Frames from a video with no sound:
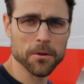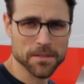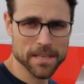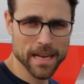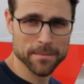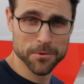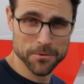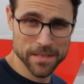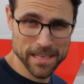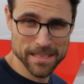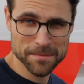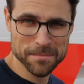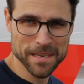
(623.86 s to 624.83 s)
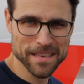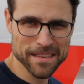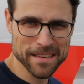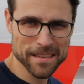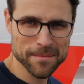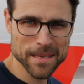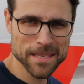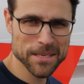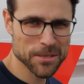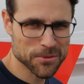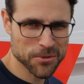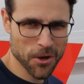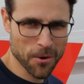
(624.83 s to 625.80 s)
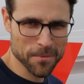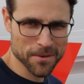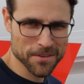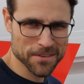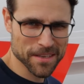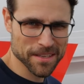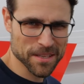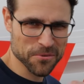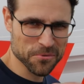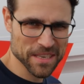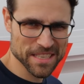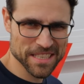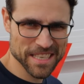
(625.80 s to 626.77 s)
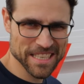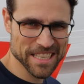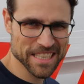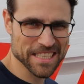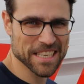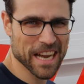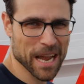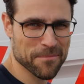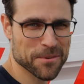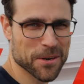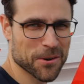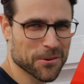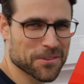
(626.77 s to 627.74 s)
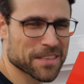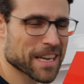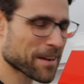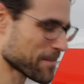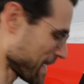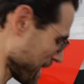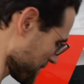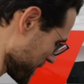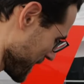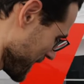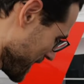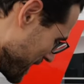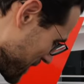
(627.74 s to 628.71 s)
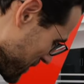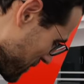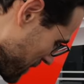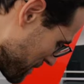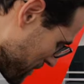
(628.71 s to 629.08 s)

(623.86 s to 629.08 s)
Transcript: it's time to tease me a little bit. Thomas in the rear seat, time codes coming up. So I